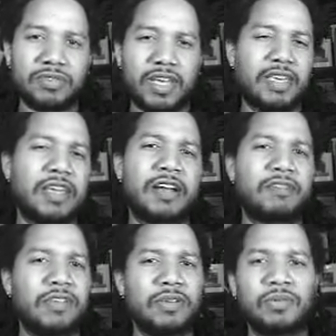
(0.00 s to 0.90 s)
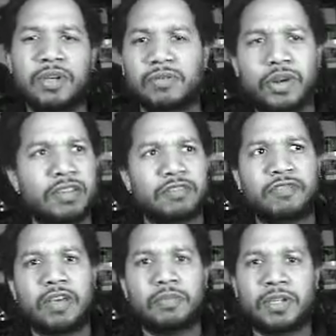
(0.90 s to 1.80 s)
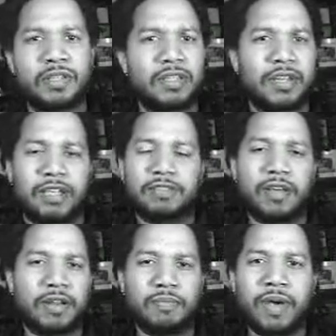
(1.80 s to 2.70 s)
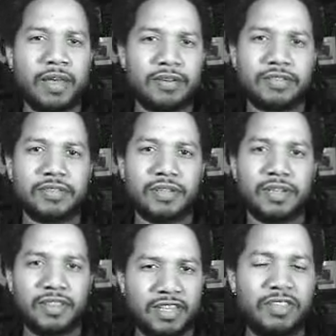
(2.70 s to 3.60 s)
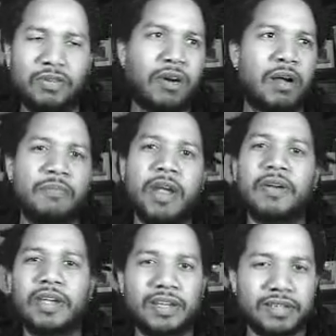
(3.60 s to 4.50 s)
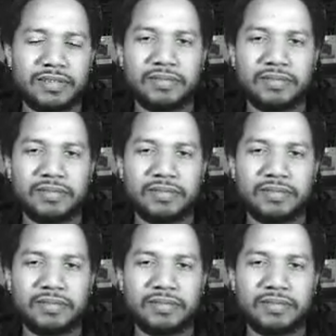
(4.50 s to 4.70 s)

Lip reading: take care of you, and raise a family, then that's all that matters. Then you are married.